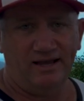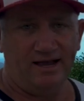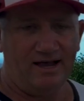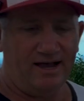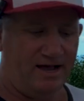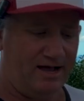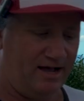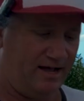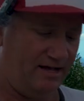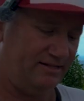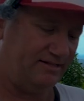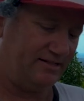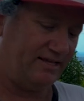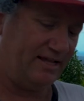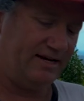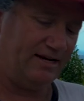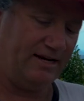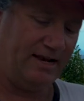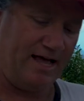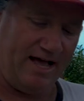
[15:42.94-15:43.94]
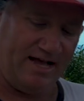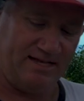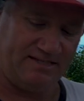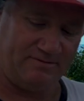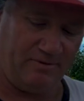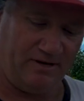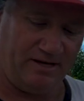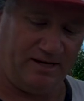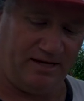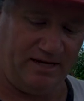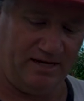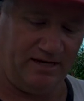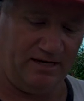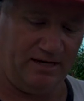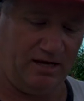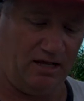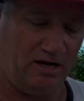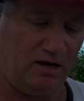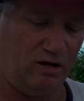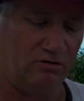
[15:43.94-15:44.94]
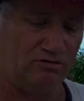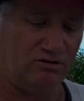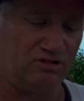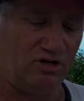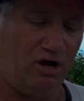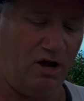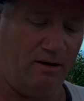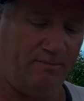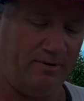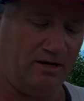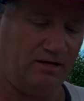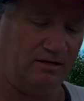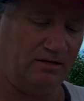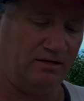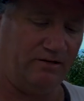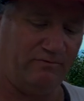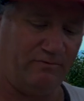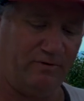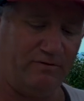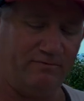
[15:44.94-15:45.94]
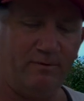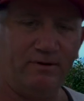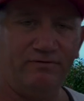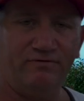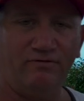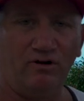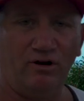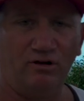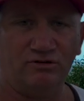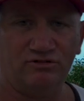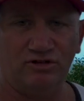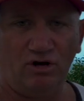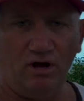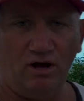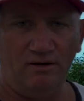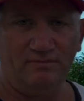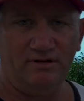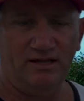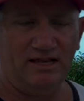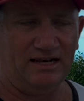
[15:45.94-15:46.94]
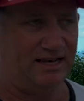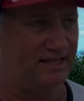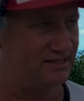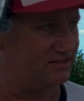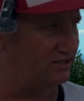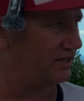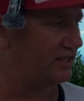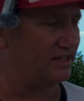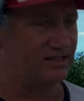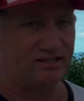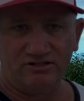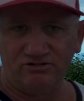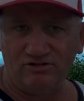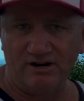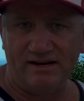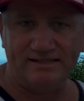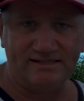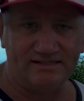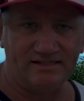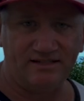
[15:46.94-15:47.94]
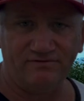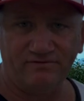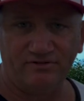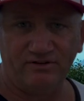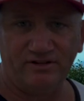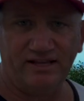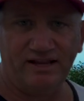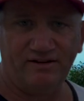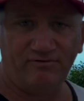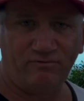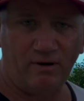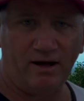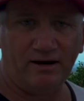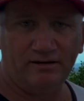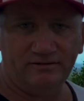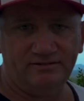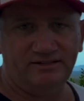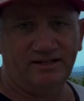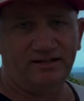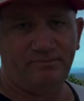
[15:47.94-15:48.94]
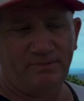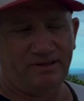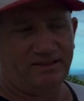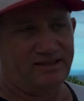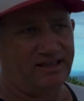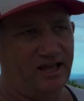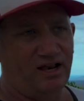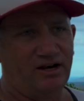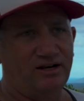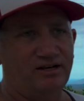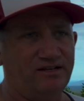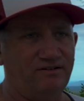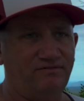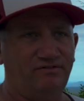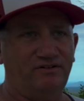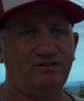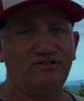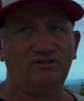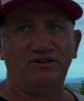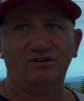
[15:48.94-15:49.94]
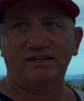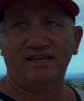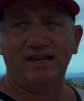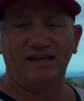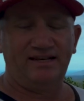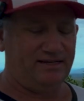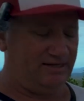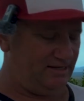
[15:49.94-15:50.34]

It's going to last me a long time and it'll live with me for a long time, unless I trade this in for the F1. That'll be the only difference I'd get.